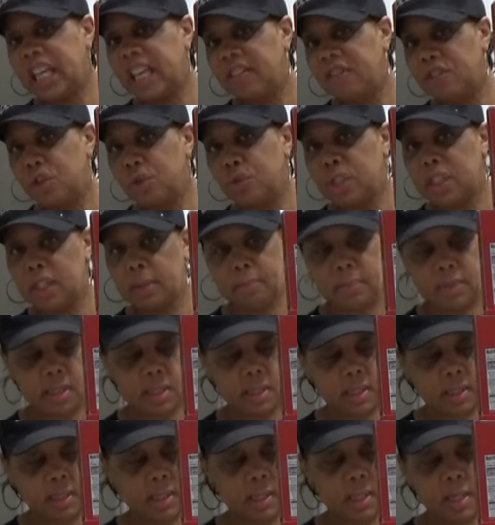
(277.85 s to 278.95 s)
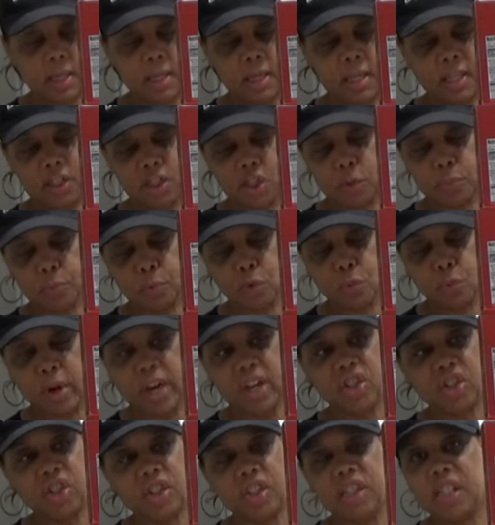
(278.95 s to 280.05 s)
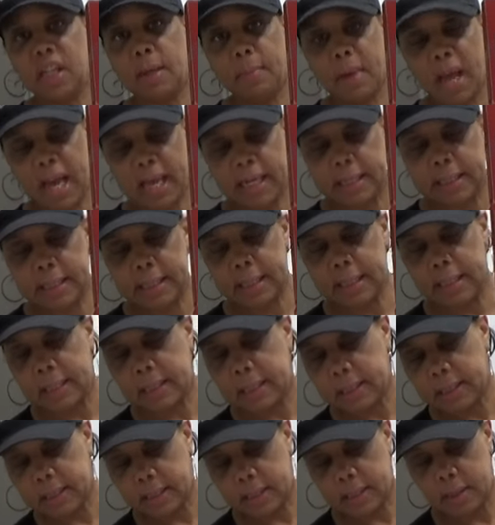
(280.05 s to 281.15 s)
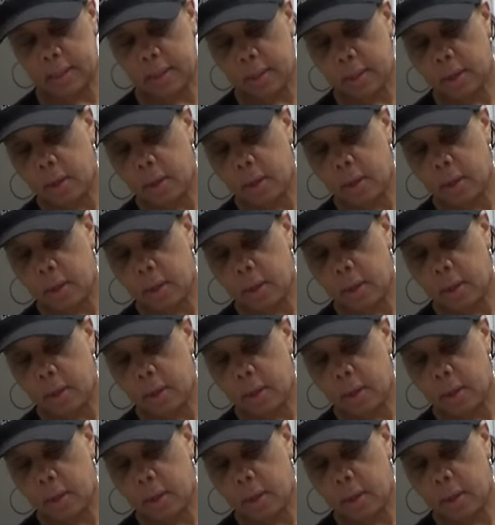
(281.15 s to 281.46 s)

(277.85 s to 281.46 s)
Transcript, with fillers: to give you some inspiration, some ideas